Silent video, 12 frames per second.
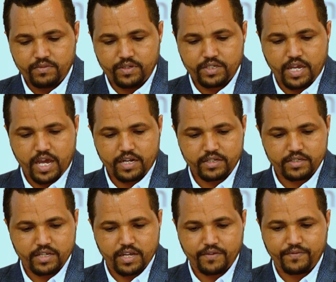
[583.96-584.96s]
These are
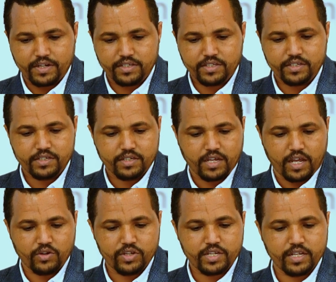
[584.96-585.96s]
the first
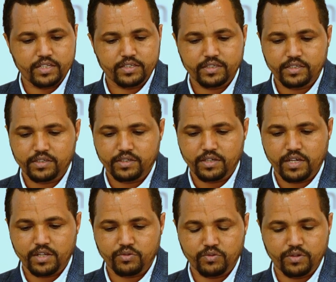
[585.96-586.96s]
adolescent
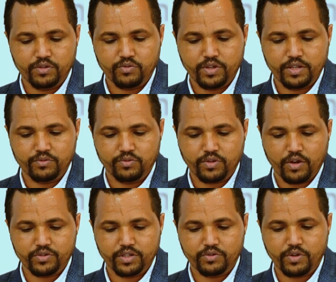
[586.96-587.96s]
in
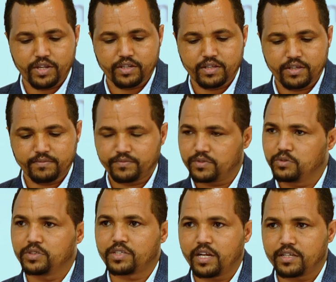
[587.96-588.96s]
2020.
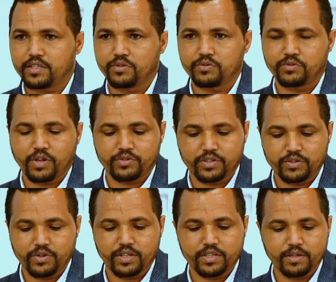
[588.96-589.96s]
We start in
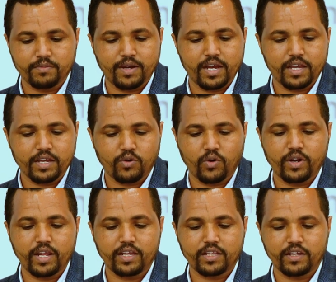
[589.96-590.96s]
2020 by
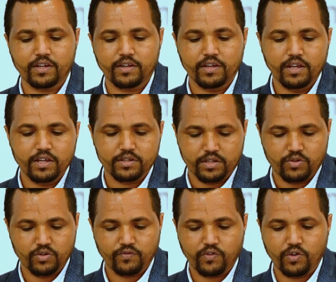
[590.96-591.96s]
connecting the
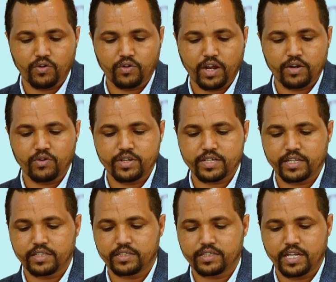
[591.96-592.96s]
dot for
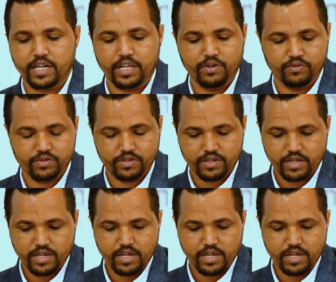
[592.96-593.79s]
adolescents and the youth.